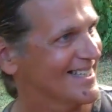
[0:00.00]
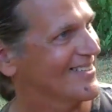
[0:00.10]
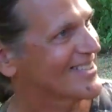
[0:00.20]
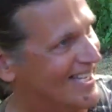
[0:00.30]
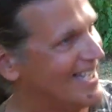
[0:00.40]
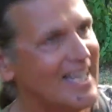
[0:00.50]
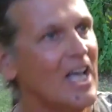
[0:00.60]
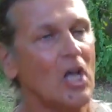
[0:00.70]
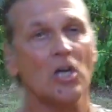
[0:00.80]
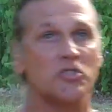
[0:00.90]
Okay,
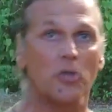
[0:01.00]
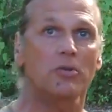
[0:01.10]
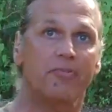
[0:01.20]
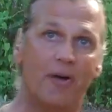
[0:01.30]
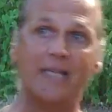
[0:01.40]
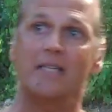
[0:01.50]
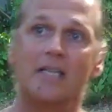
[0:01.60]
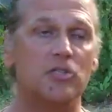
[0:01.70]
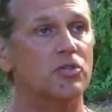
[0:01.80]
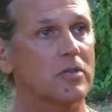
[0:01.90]
so you finally
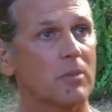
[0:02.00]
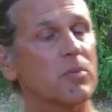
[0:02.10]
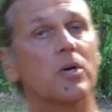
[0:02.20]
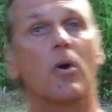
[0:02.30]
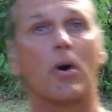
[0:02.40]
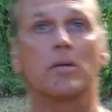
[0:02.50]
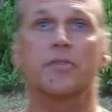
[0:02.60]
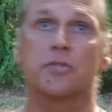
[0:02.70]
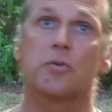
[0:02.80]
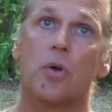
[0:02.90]
get your number
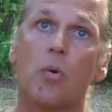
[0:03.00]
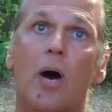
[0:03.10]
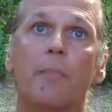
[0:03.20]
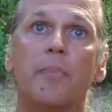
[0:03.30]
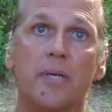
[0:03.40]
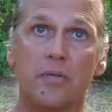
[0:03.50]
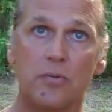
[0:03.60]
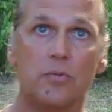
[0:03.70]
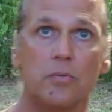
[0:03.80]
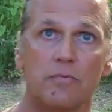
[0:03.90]
called and you go up and
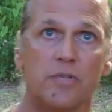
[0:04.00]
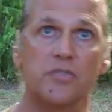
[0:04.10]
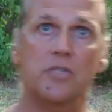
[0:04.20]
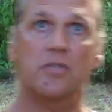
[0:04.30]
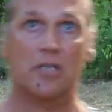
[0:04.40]
you visit